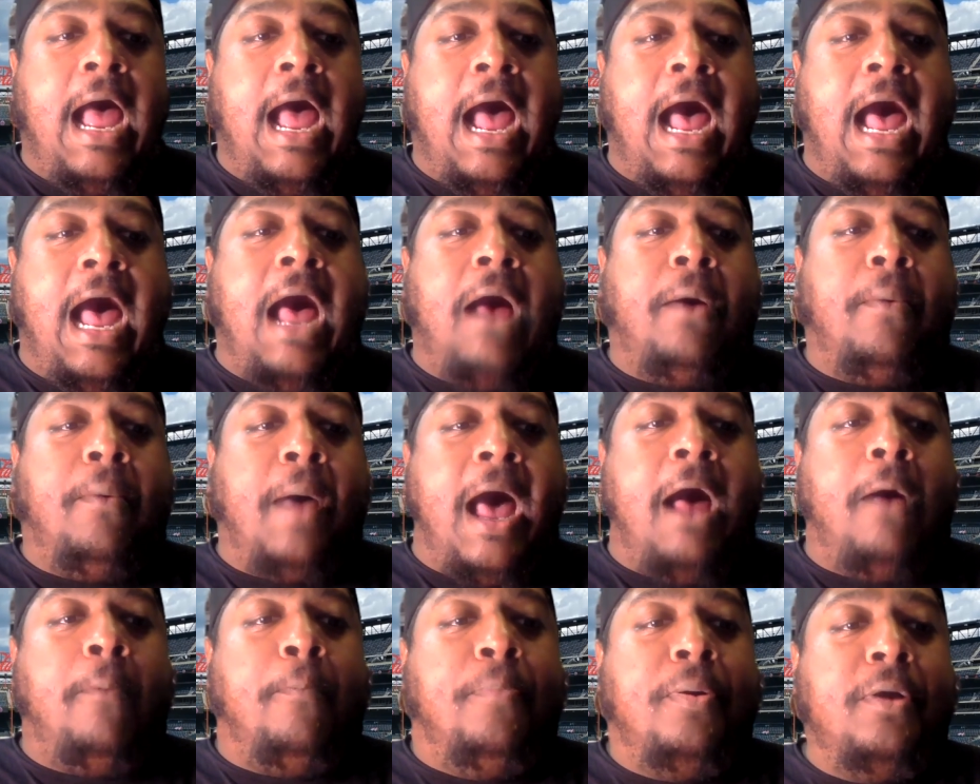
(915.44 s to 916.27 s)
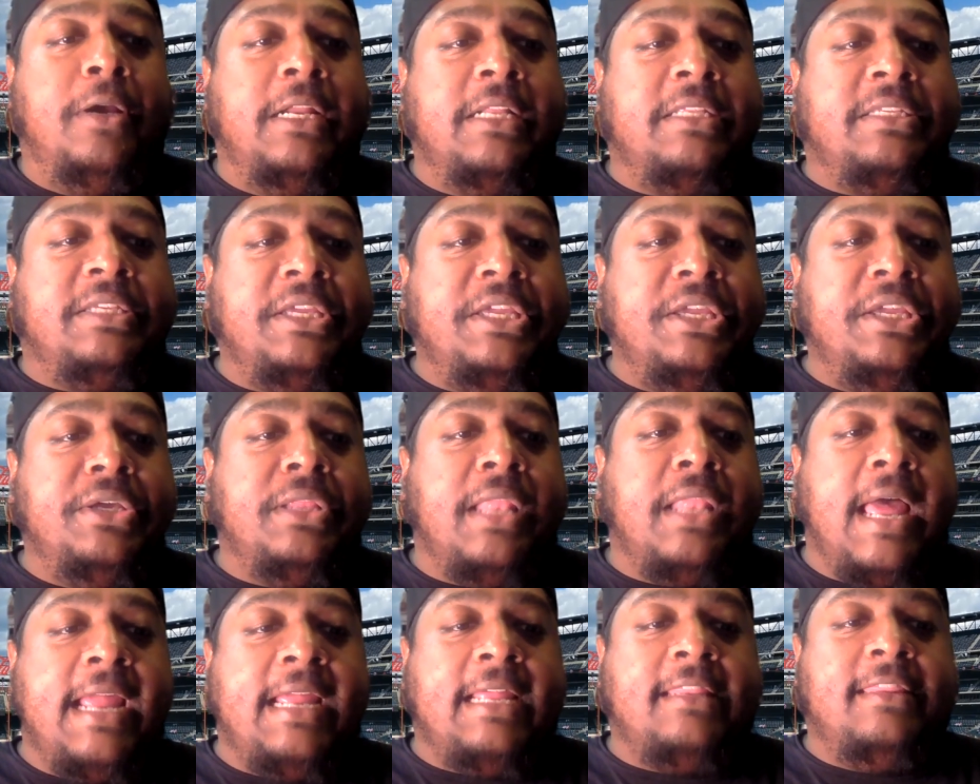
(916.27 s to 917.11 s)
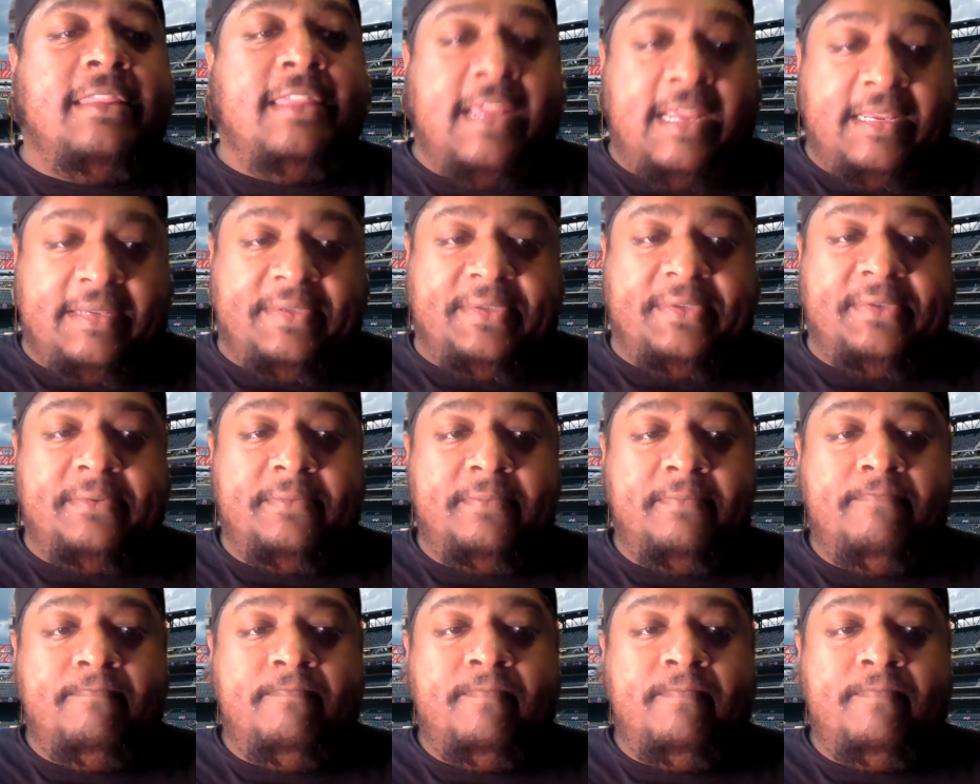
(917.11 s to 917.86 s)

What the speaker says: I'll put it to you like this,